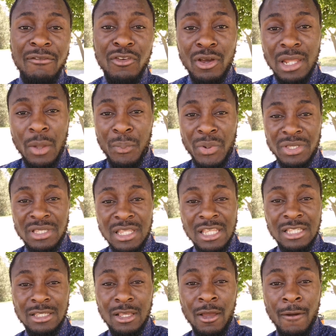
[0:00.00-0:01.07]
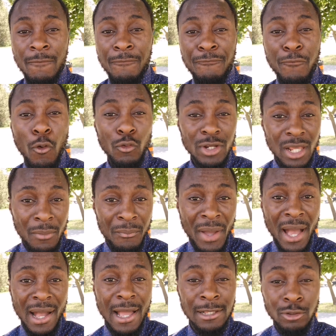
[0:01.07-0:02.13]
every other person is folding
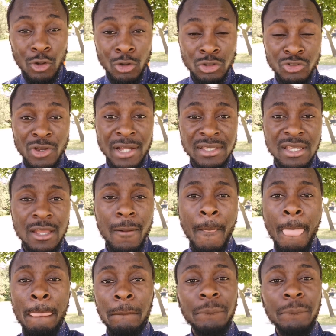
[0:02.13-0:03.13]
back and contracting,